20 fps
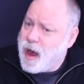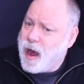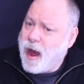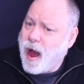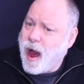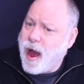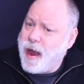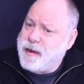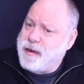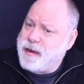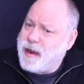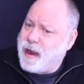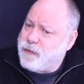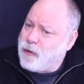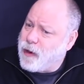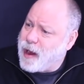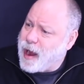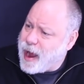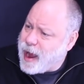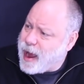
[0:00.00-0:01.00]
I'd
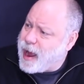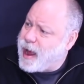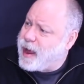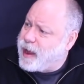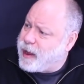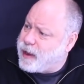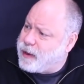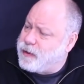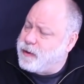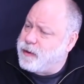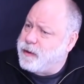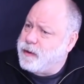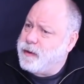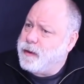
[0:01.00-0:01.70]
never had